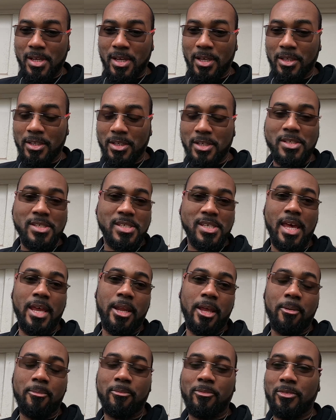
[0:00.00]
a good
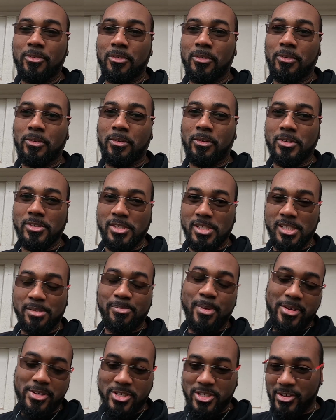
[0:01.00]
setup for
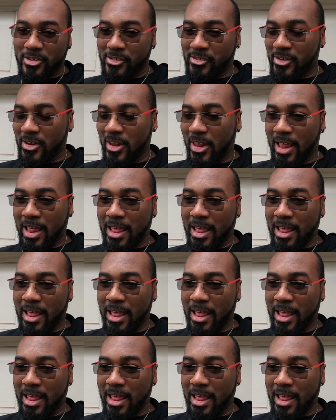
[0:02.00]
suspension